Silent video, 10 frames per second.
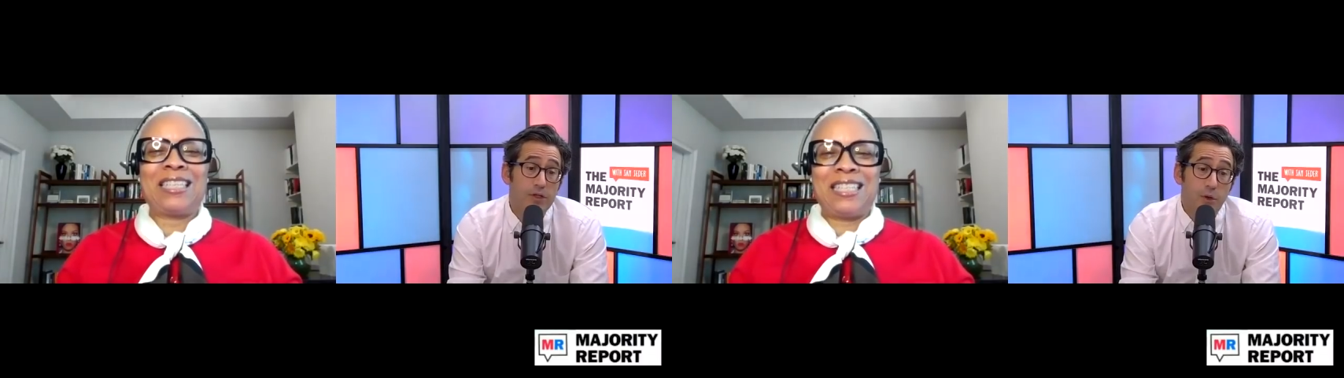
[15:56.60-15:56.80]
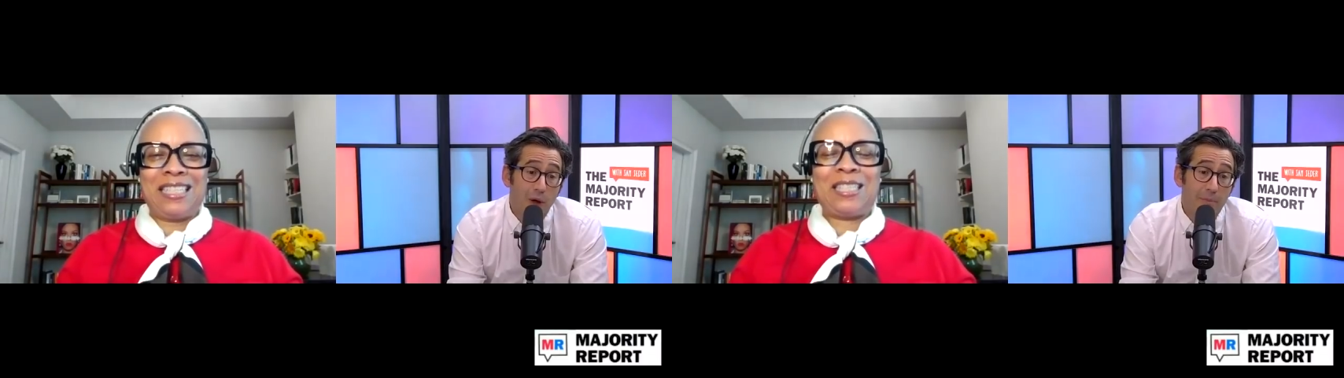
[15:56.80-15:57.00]

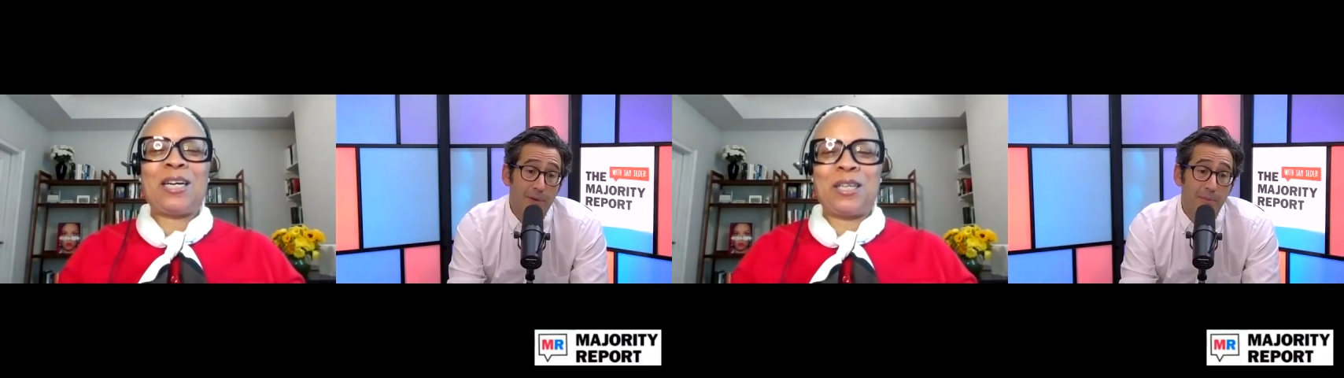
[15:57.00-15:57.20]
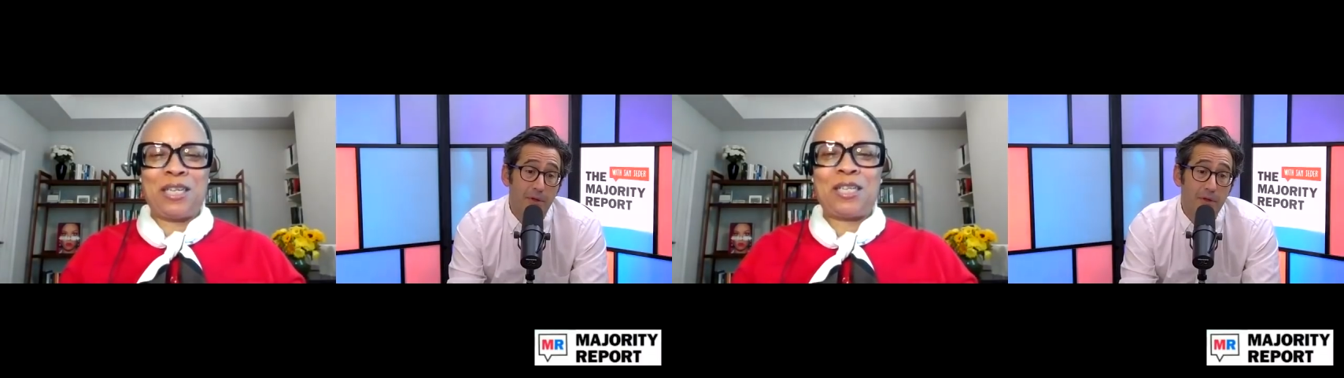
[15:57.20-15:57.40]
Speaker 1: are white
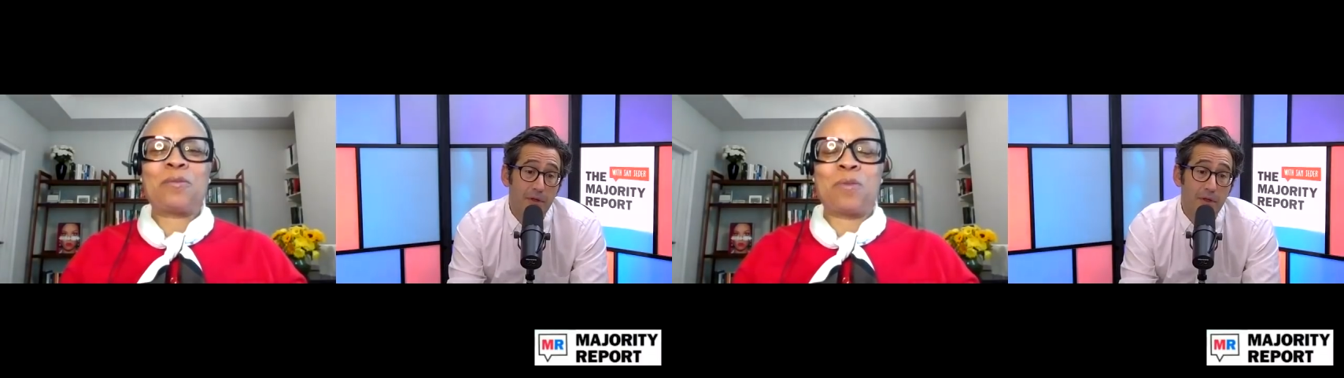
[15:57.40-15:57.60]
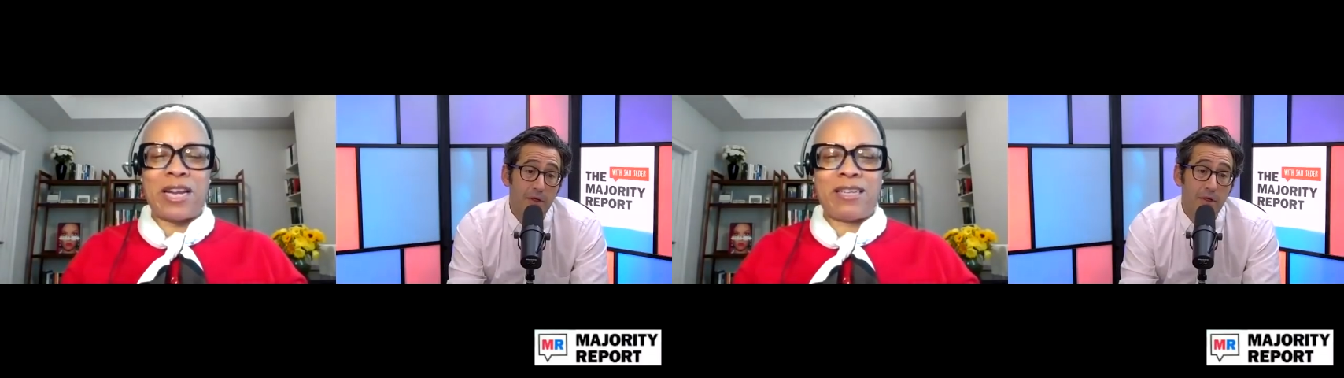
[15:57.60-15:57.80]
people.
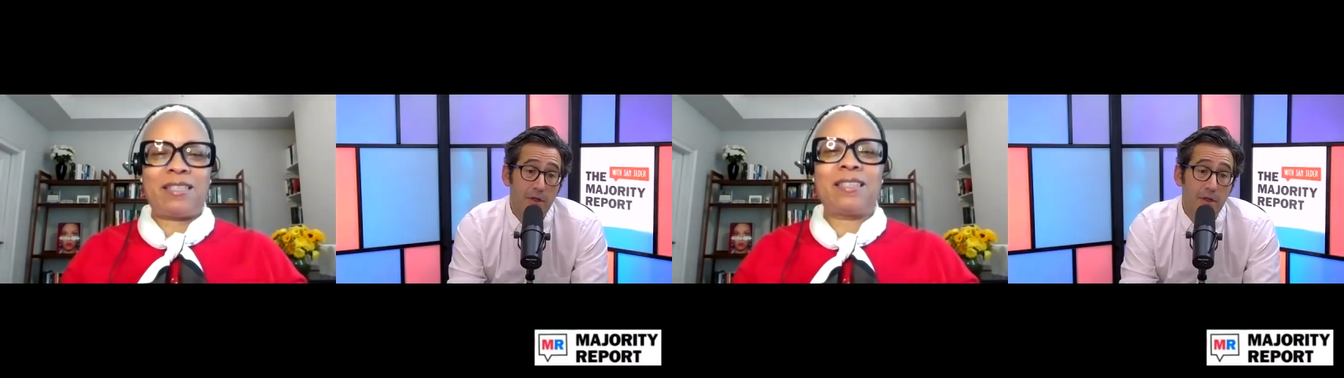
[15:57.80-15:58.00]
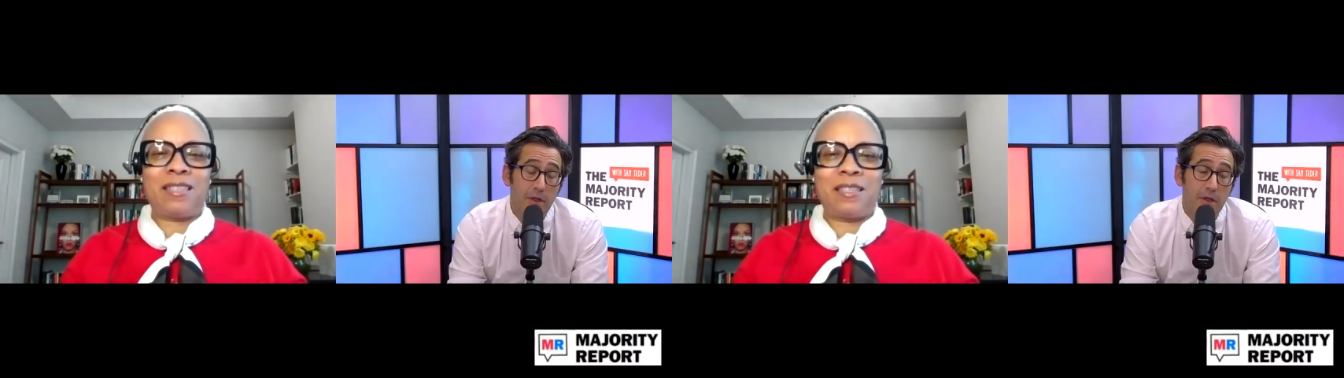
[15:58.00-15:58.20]
Speaker 2: Right,
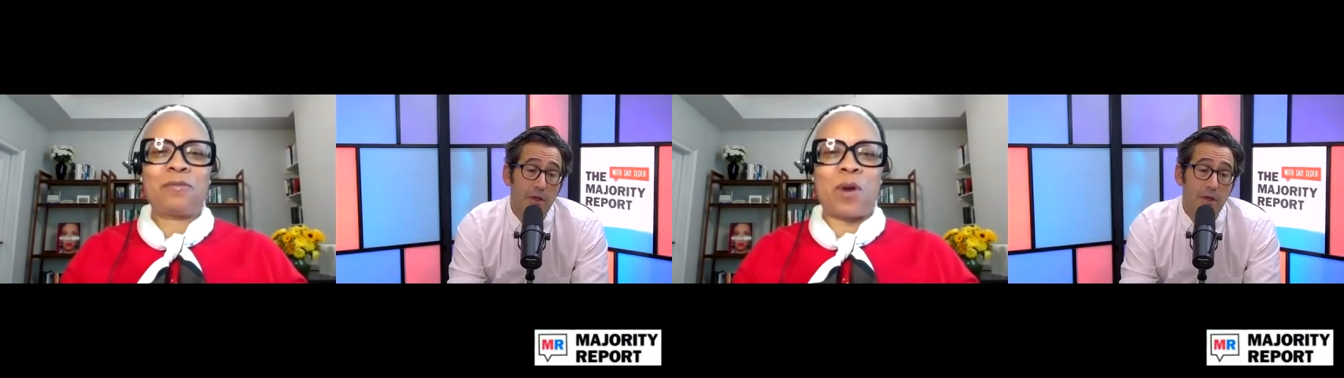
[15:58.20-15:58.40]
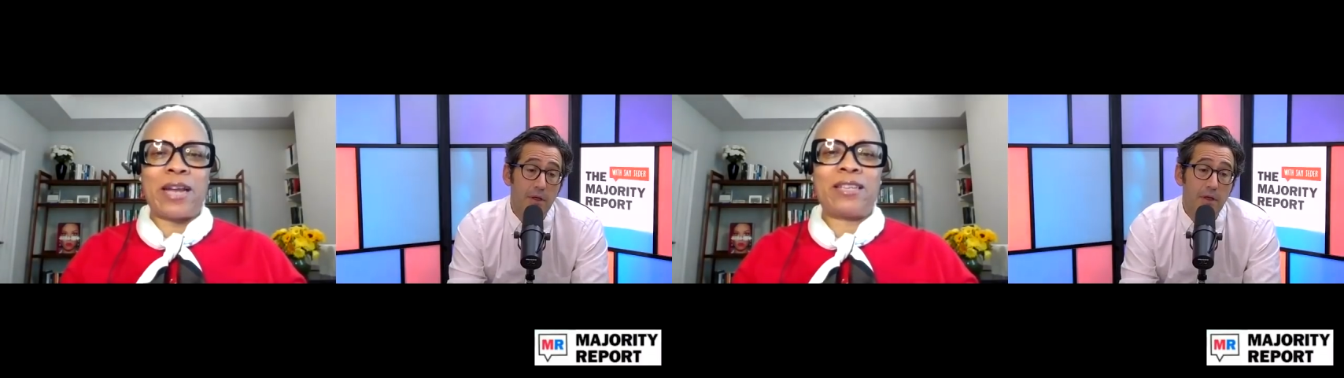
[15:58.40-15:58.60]

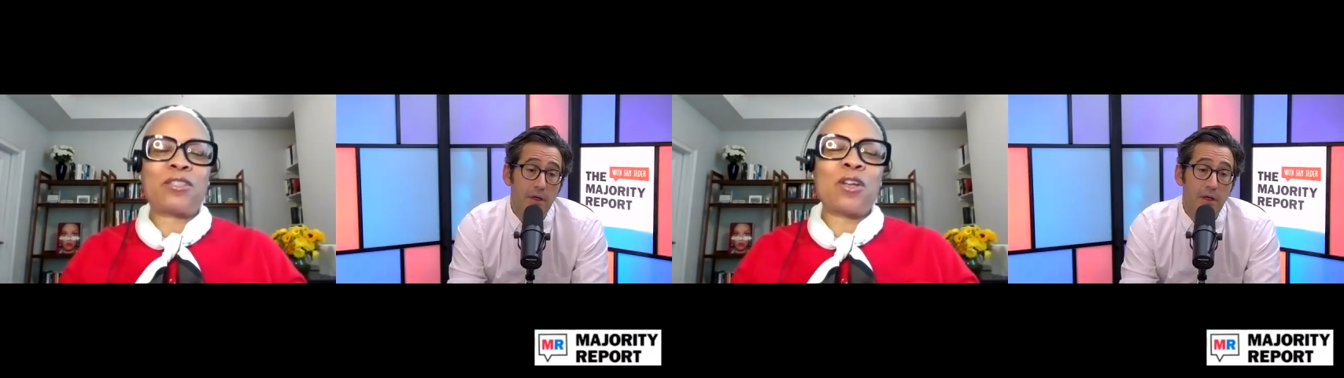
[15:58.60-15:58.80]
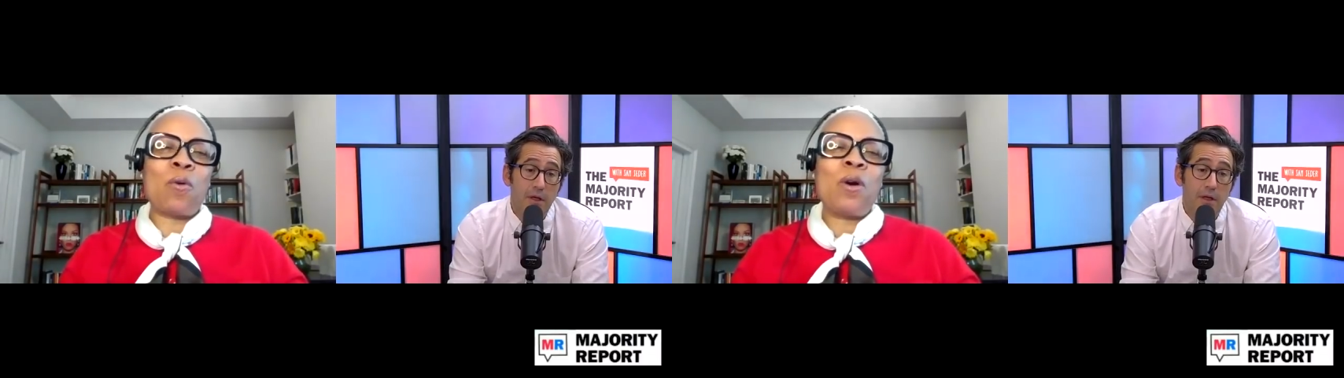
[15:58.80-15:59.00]
right.
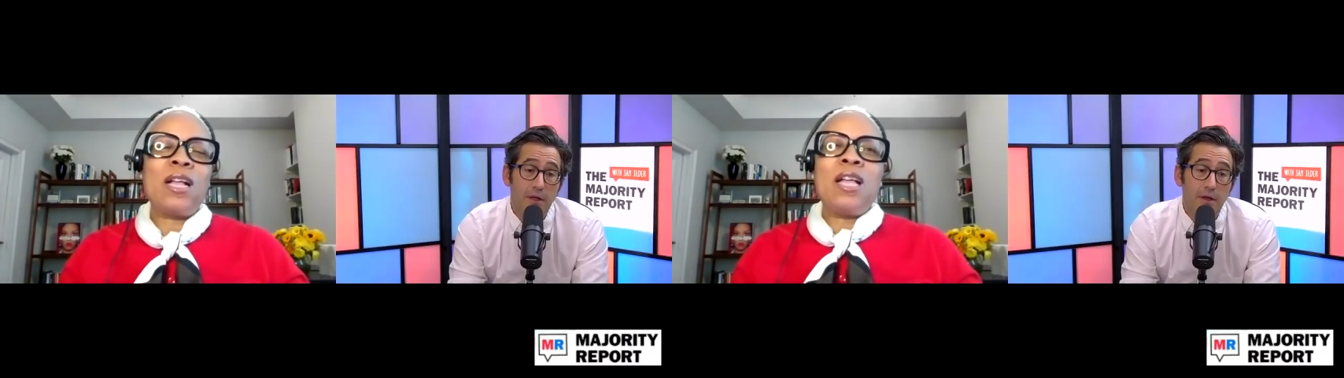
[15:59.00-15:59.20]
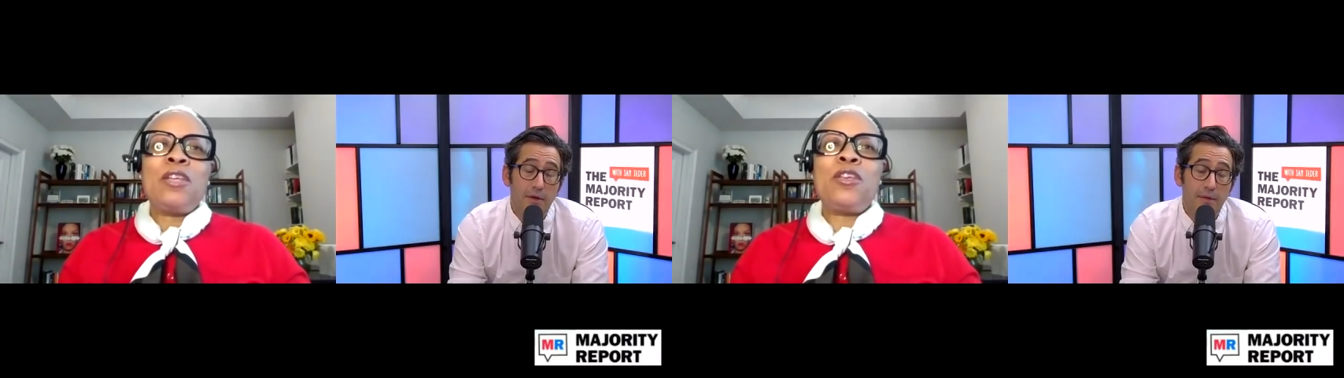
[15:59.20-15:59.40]
So,
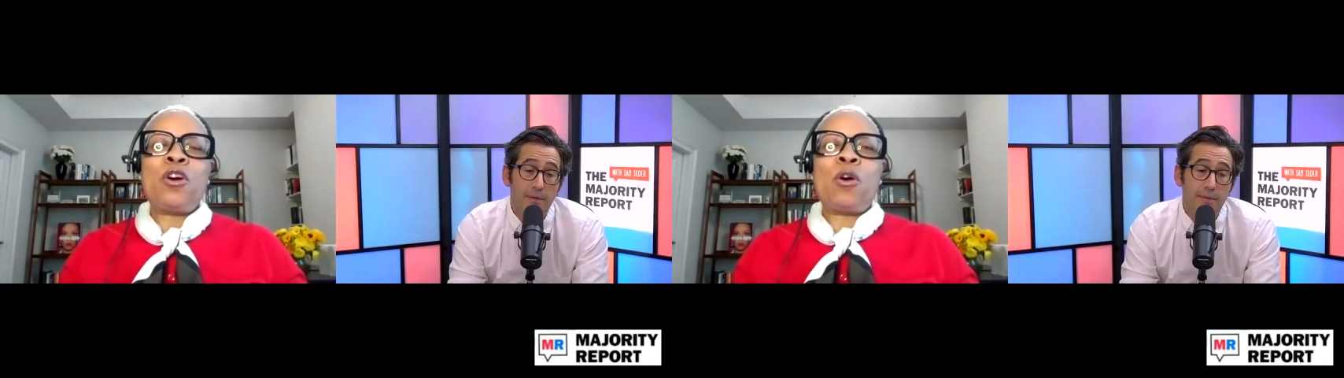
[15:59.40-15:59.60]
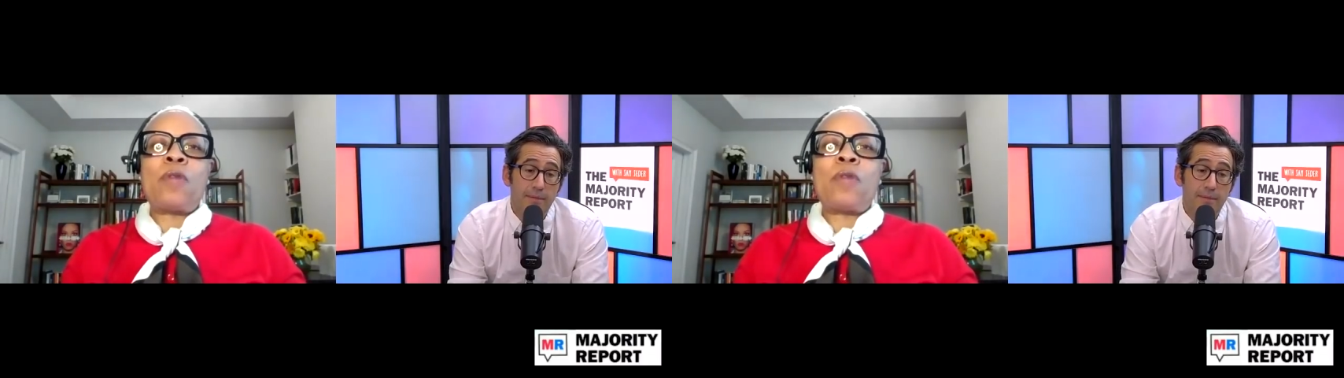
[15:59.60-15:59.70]
you know,